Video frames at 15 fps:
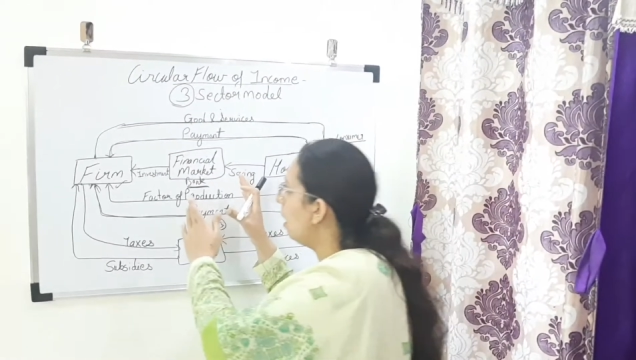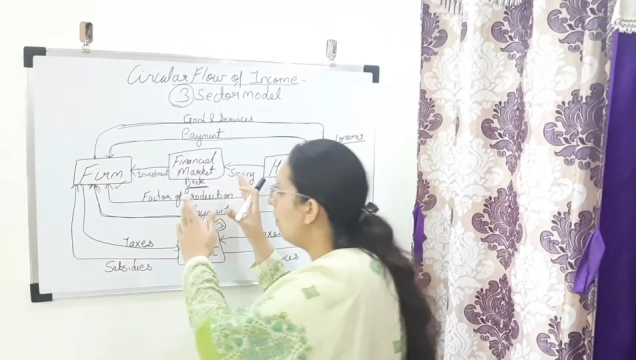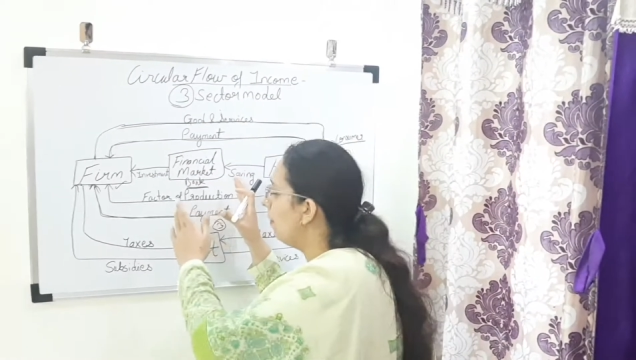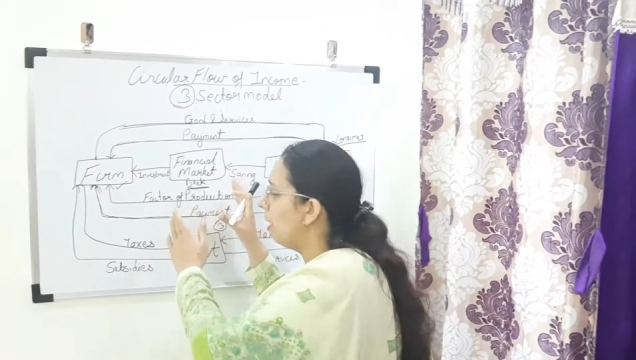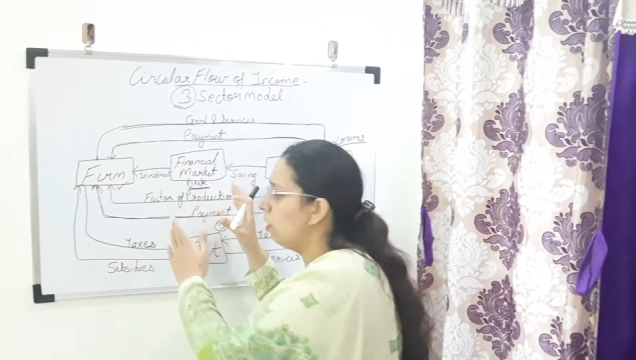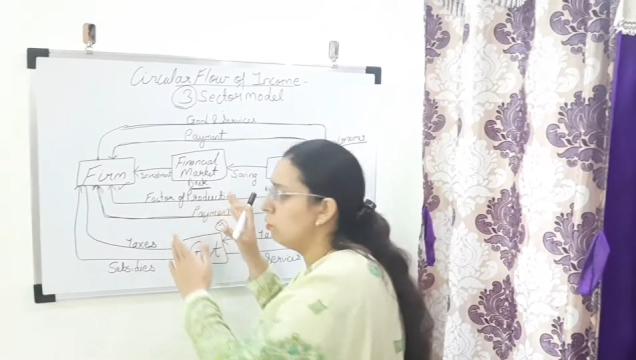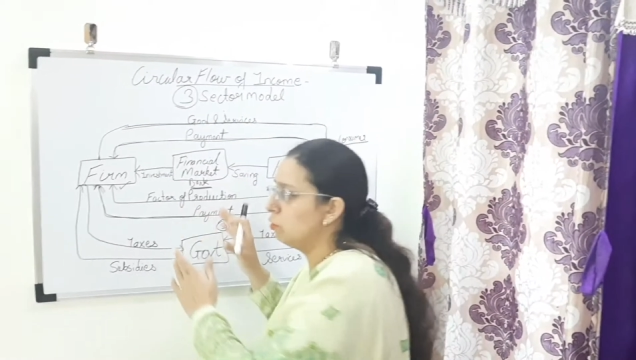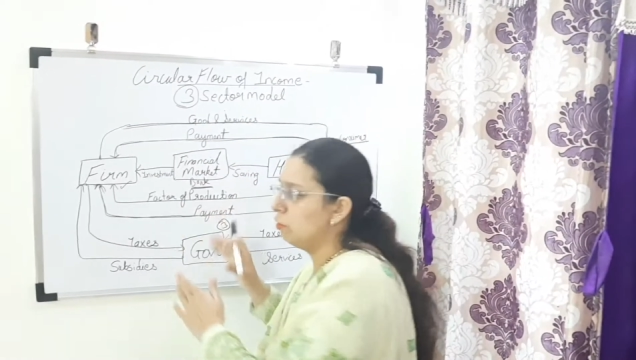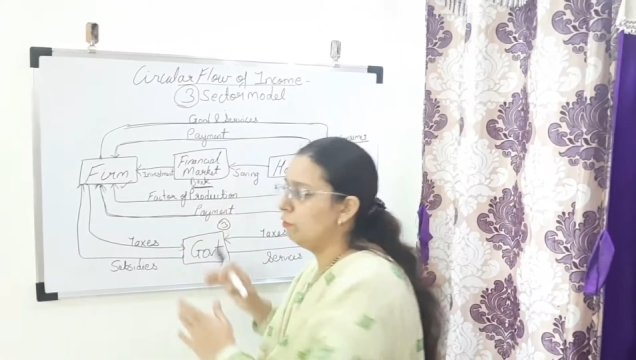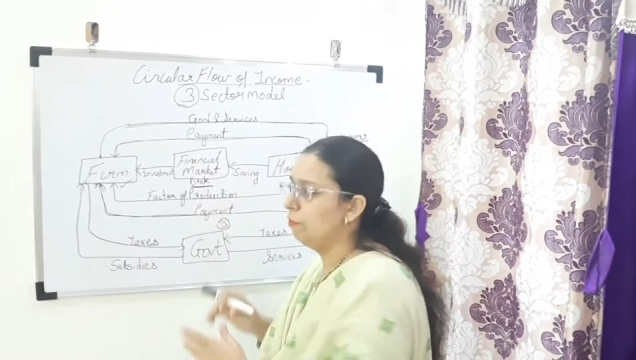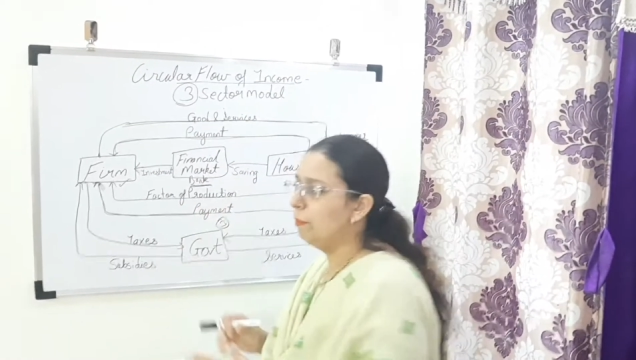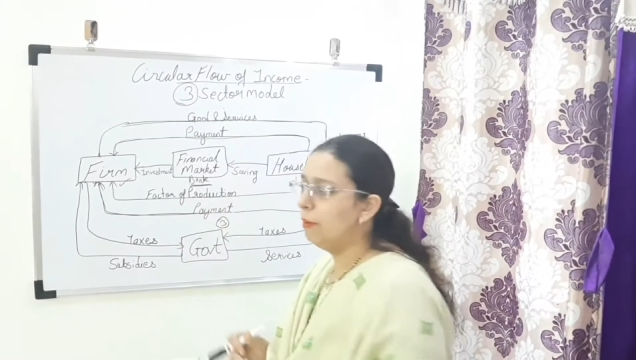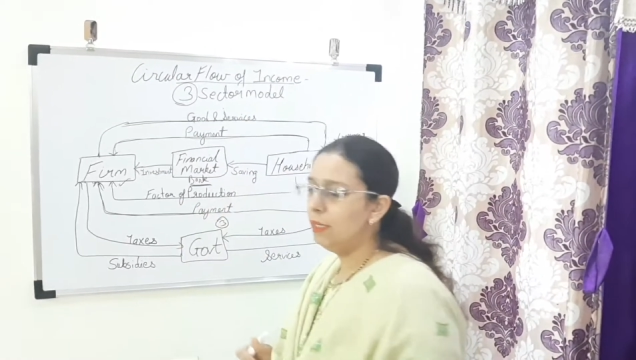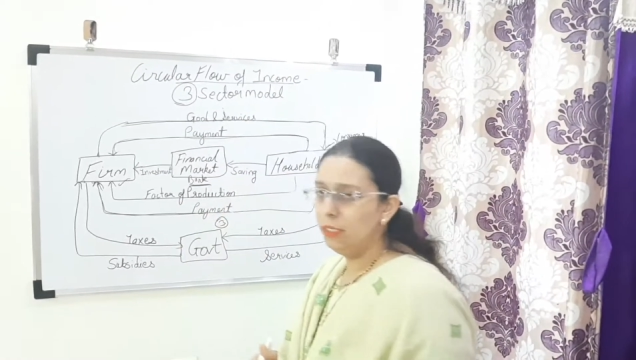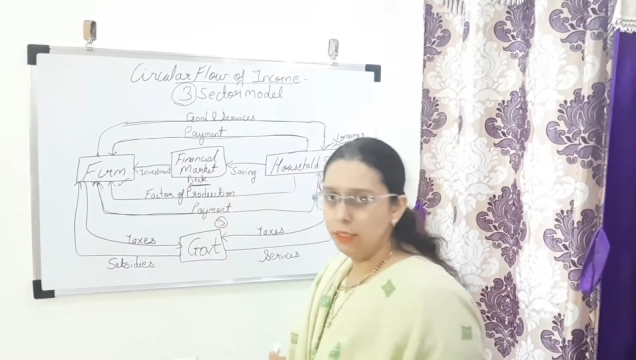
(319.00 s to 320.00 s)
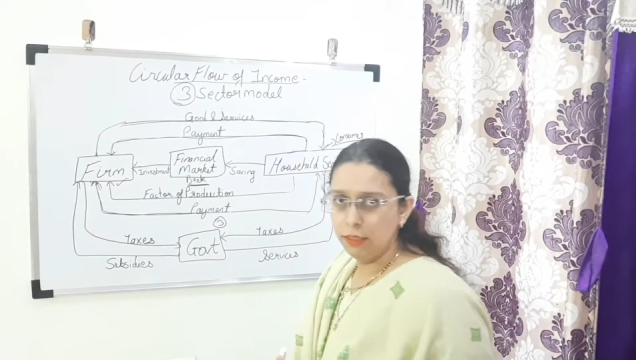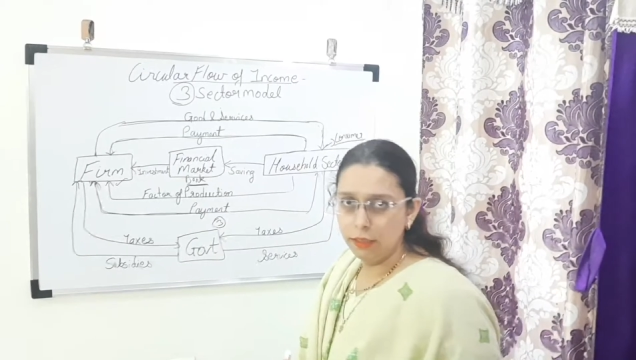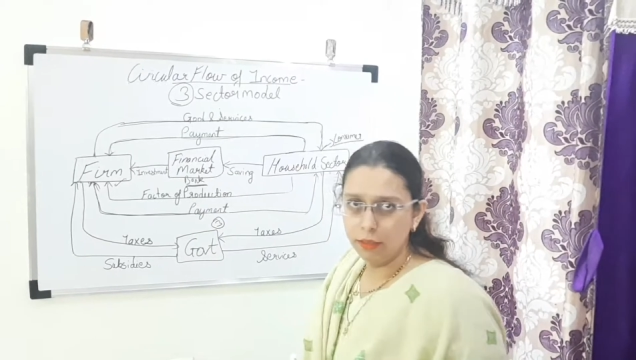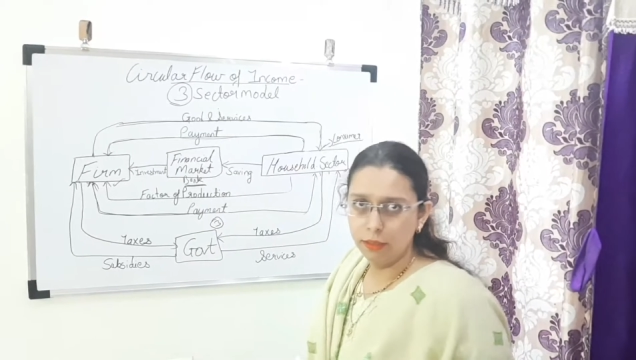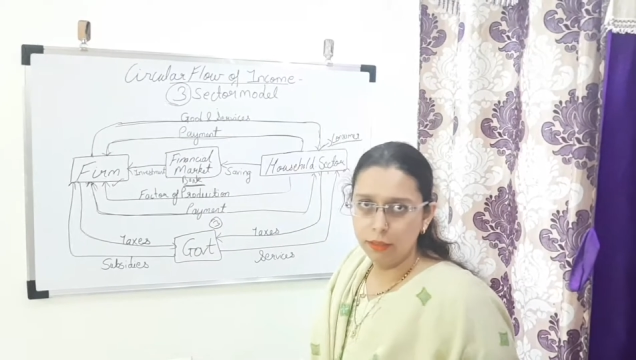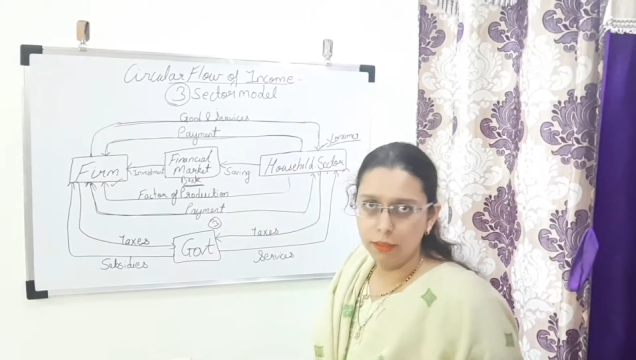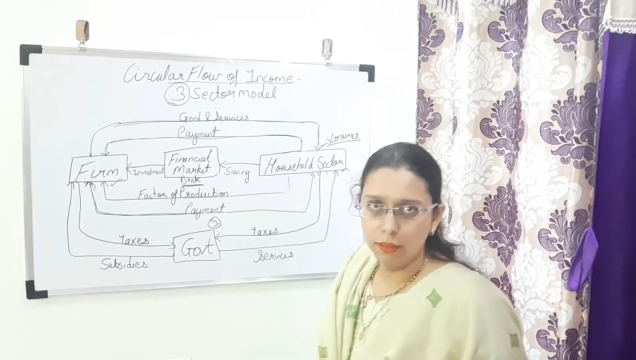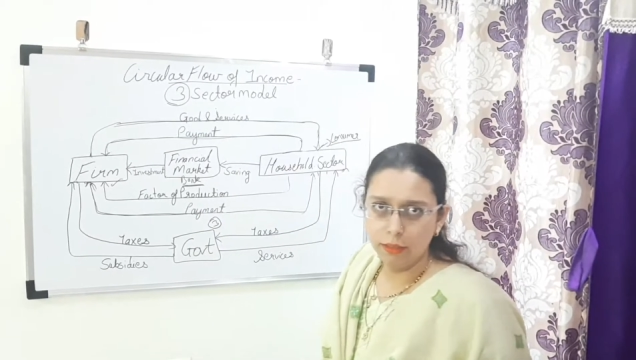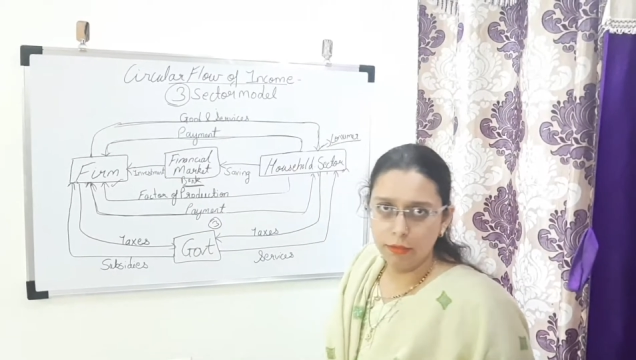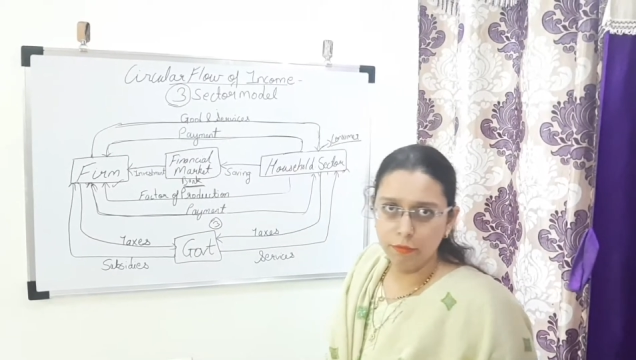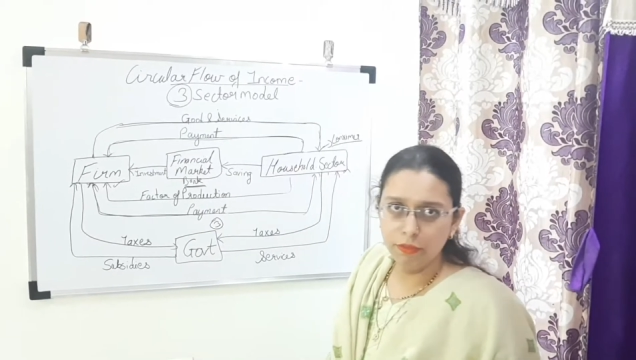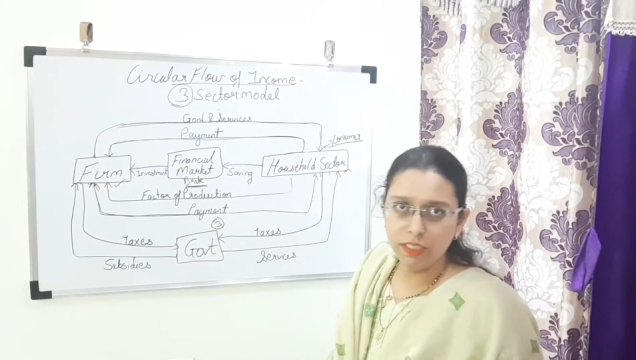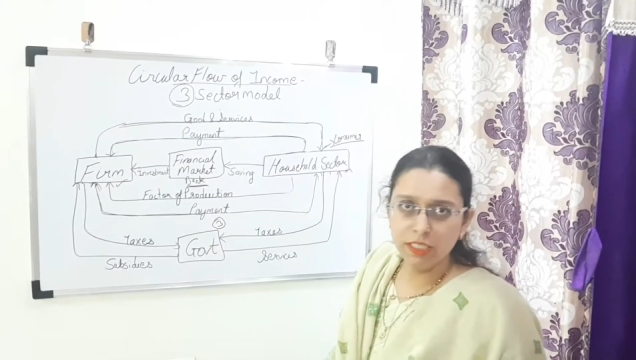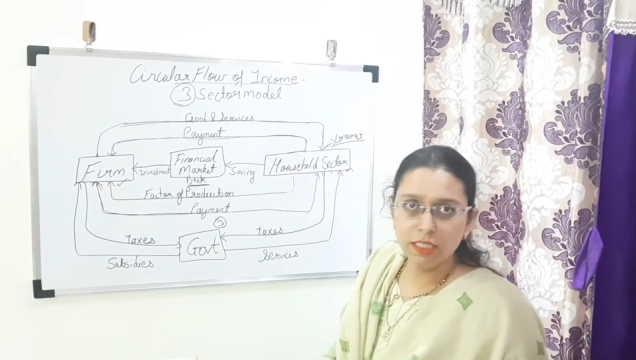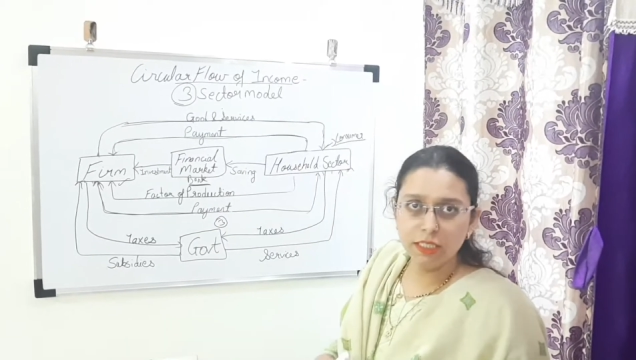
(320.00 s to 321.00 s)
amount of money
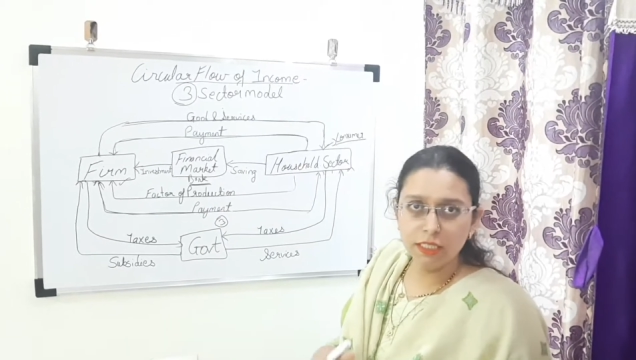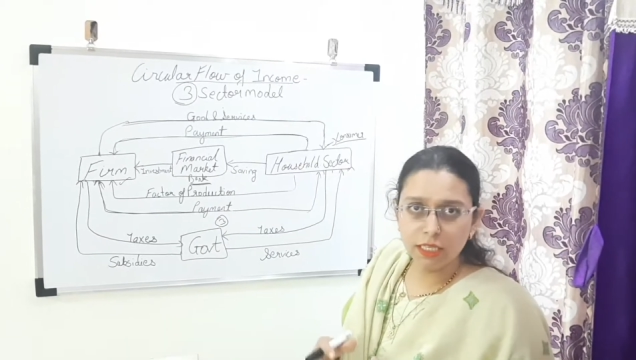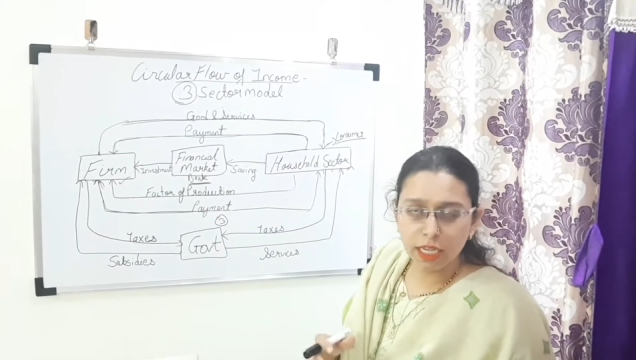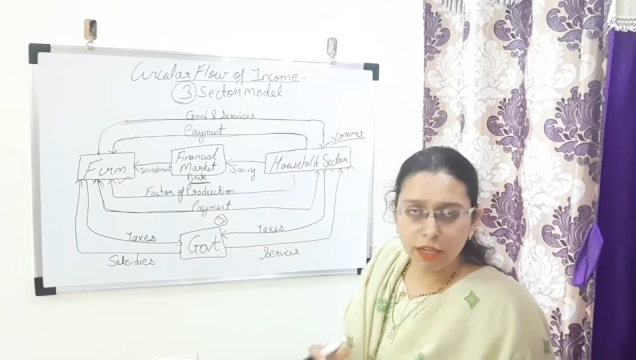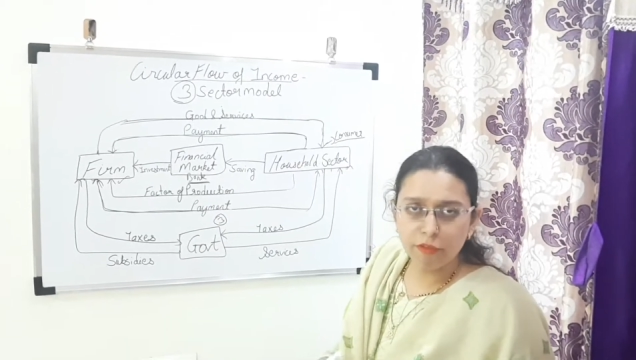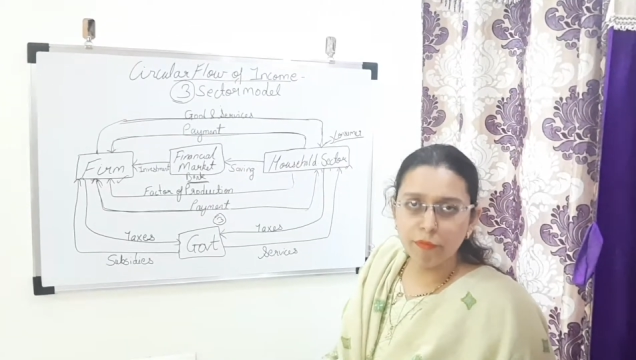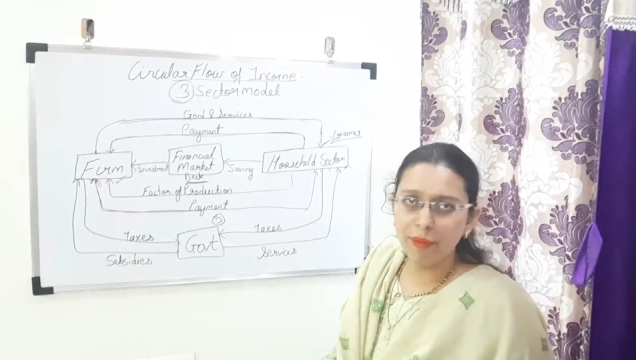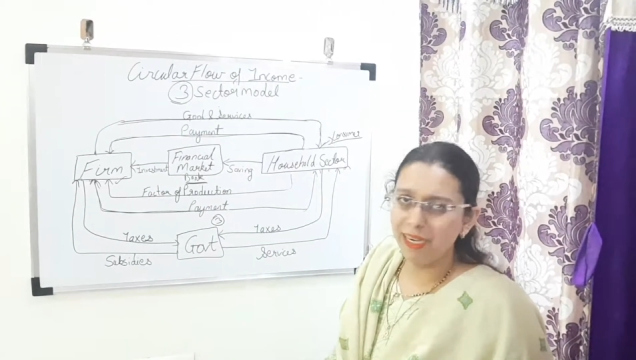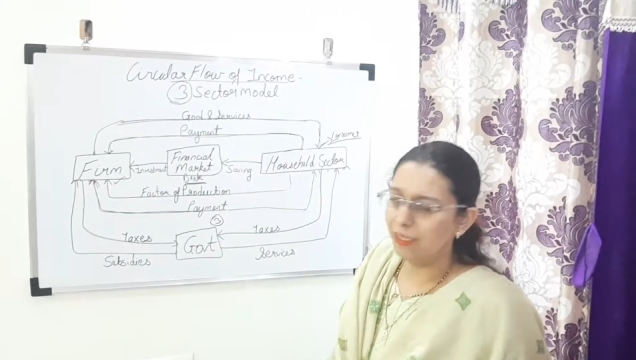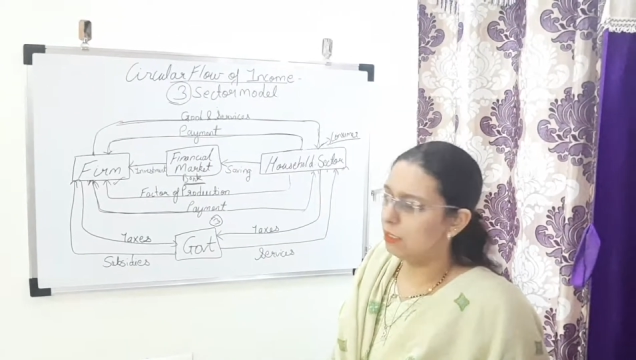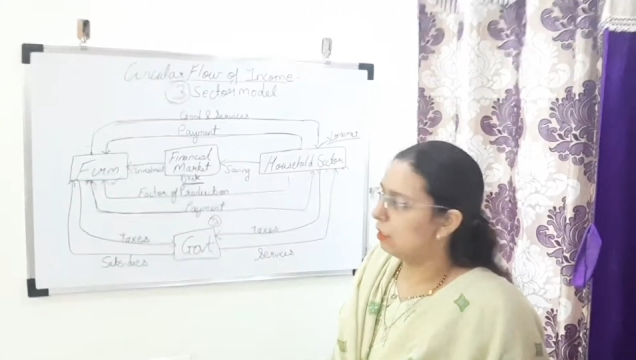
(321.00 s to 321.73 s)
which is saved by the